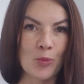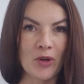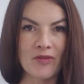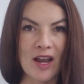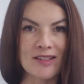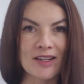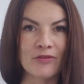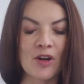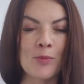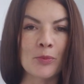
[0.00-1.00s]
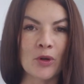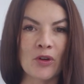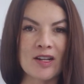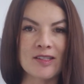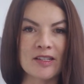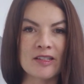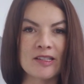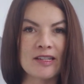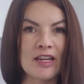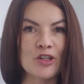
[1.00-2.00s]
you'll prevent it from progressing to
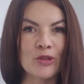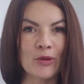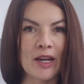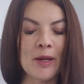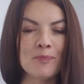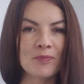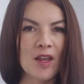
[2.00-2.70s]
stage 3.